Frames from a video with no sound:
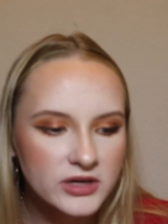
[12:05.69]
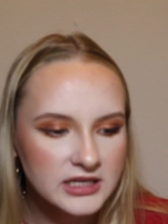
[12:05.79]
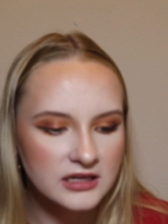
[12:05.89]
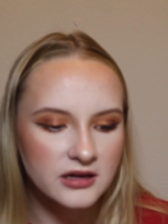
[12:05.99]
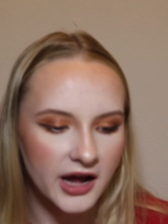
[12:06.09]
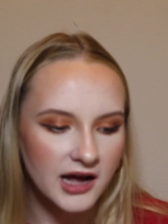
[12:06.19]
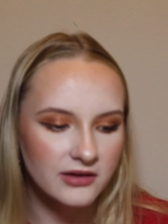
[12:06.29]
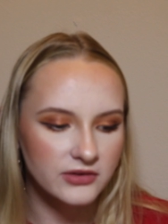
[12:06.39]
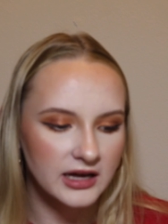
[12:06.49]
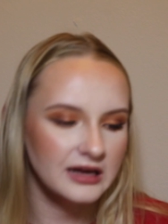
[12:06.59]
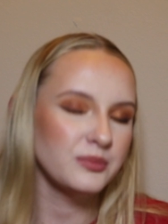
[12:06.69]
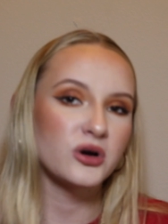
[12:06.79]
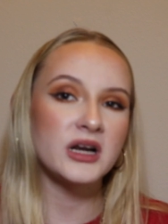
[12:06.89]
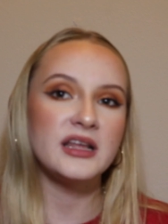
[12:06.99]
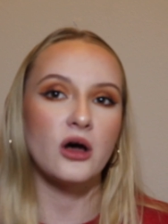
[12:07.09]
we did have a
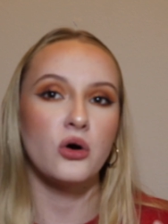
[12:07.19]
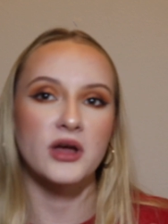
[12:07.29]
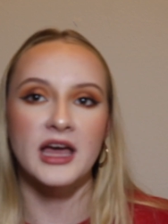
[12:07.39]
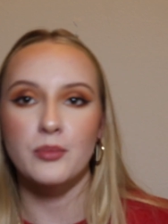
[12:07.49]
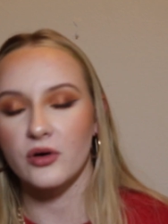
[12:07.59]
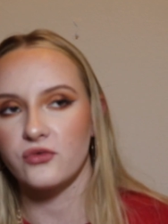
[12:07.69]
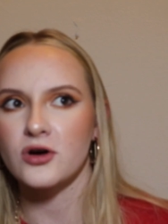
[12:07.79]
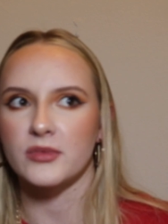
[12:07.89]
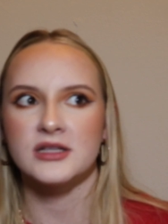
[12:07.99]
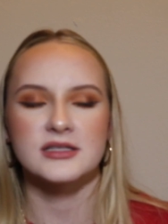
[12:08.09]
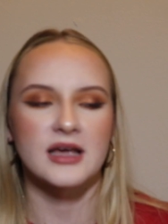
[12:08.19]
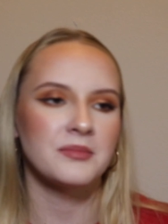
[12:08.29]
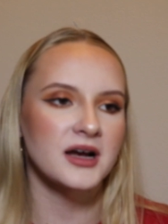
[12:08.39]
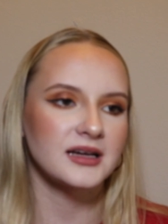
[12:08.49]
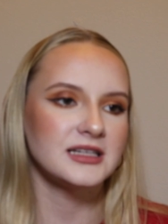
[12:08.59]
pretty okay performance, I'm
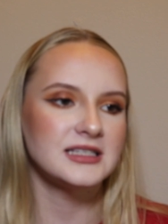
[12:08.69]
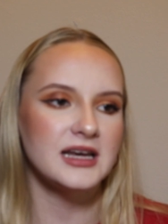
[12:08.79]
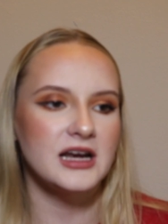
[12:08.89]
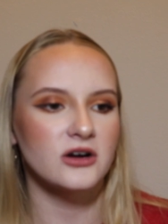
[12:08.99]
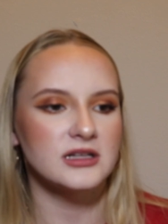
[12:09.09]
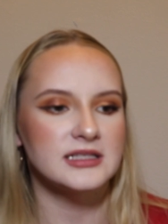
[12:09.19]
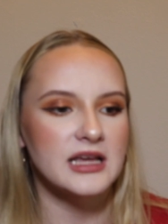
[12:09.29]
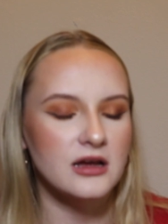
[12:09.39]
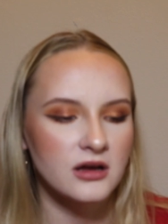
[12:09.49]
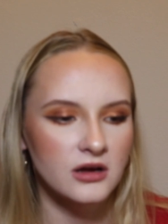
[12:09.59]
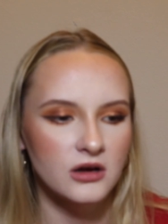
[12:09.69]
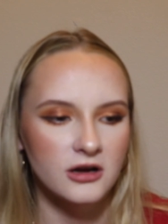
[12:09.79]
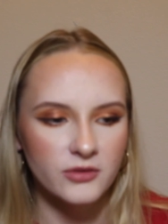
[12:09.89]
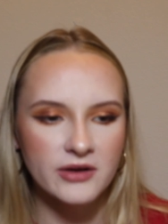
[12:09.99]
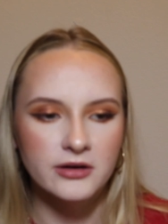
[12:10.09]
not going to sit here and say
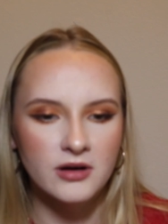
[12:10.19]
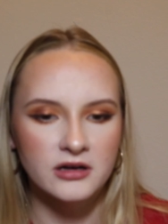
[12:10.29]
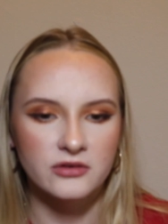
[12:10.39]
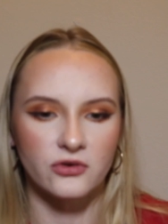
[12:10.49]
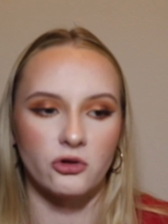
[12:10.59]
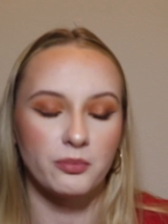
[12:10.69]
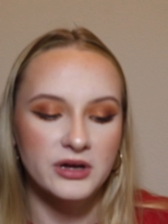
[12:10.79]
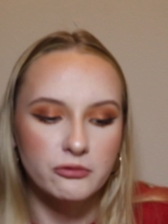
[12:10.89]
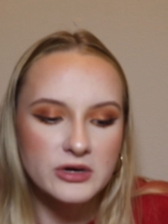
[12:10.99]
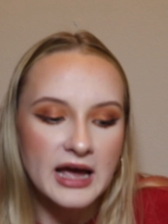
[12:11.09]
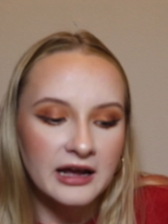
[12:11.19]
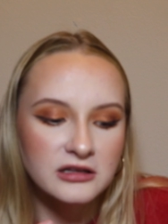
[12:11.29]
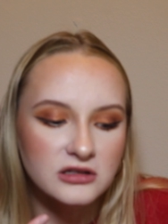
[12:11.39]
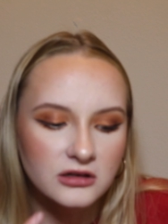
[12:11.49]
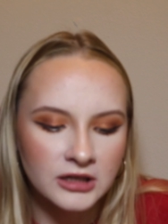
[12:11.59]
we were wonderful, but we had a
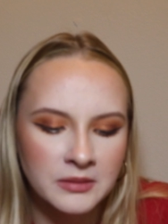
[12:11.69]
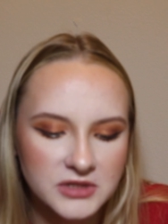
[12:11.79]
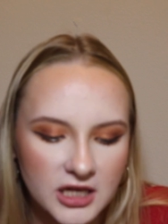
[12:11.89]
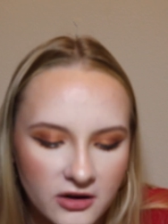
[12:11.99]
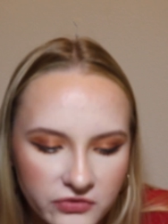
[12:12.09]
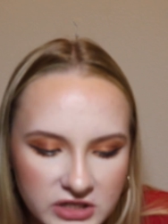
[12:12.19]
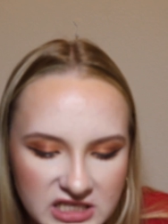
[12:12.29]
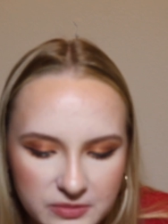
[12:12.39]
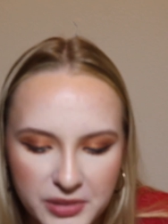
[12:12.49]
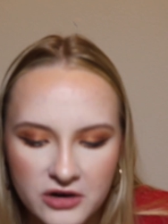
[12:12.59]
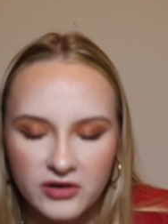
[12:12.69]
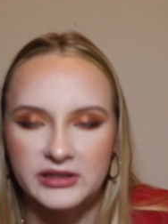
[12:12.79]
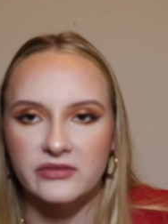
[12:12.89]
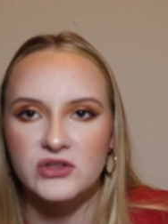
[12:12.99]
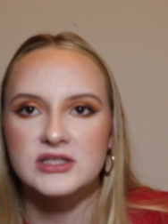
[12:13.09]
glimpse of the spirit
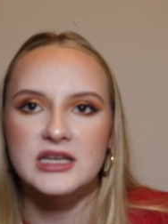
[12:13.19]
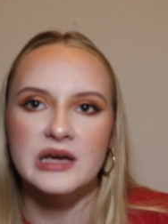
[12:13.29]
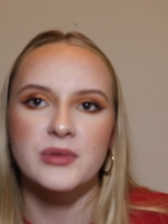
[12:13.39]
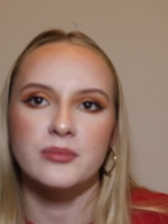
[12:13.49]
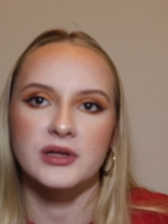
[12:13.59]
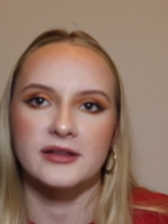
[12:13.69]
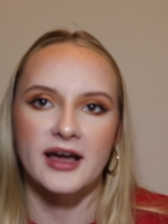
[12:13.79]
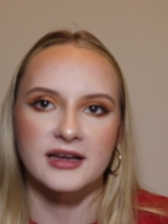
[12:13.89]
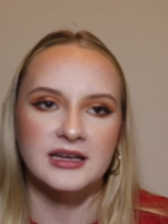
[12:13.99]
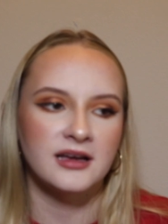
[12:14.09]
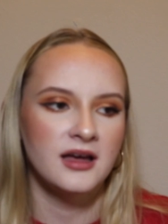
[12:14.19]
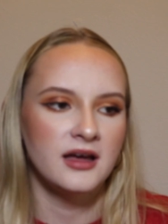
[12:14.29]
that this team had been lacking.